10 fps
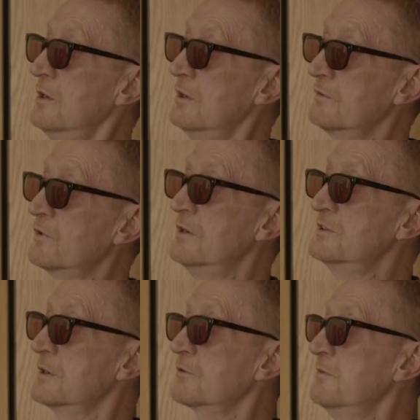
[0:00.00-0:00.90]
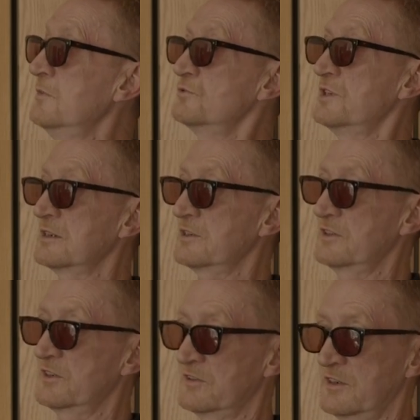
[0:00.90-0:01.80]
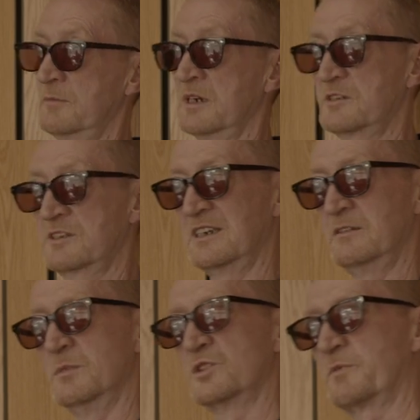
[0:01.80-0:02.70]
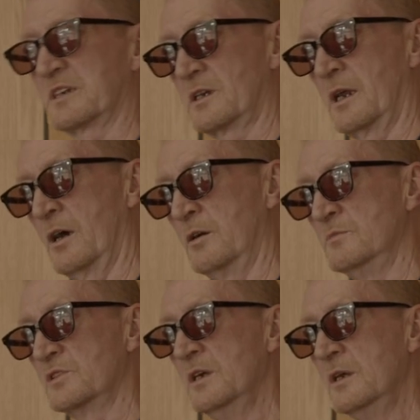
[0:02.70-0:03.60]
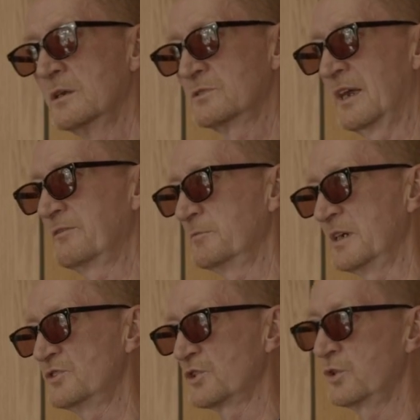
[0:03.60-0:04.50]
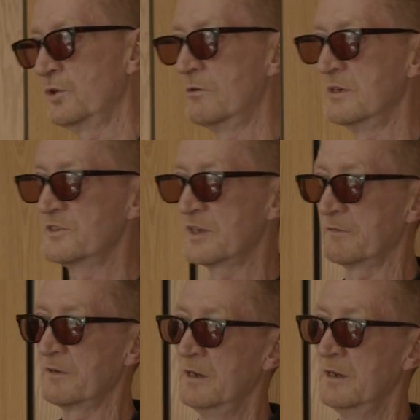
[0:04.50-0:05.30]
who've got into the criminal justice system. They send them to special homes, so they have to be secure and stuff.